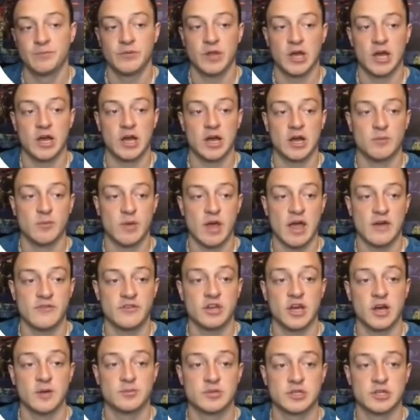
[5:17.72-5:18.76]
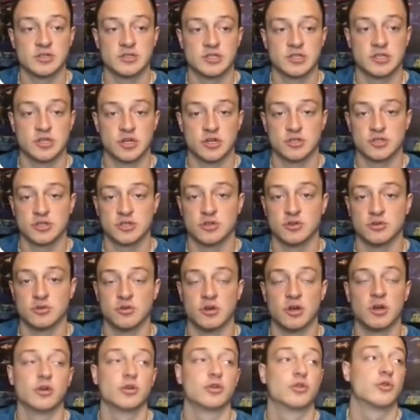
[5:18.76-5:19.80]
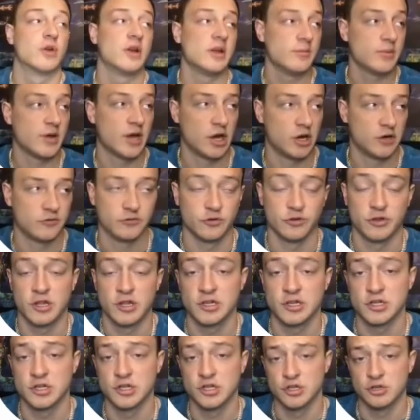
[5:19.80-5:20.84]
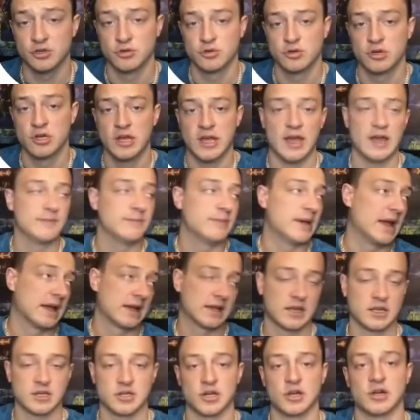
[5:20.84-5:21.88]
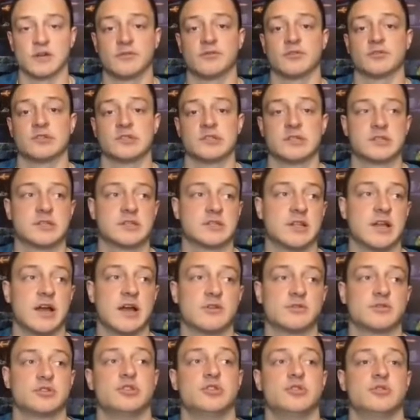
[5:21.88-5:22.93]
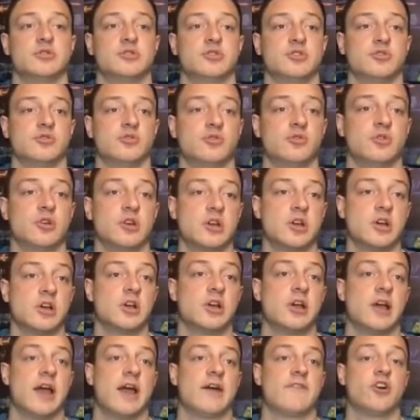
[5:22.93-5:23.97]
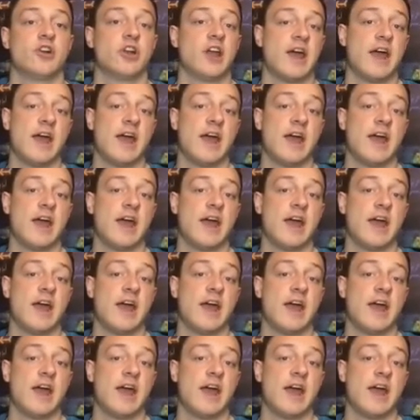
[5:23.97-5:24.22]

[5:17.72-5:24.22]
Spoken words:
Having upsells is also a great, powerful thing to do, and back end offers. This allows you to have, on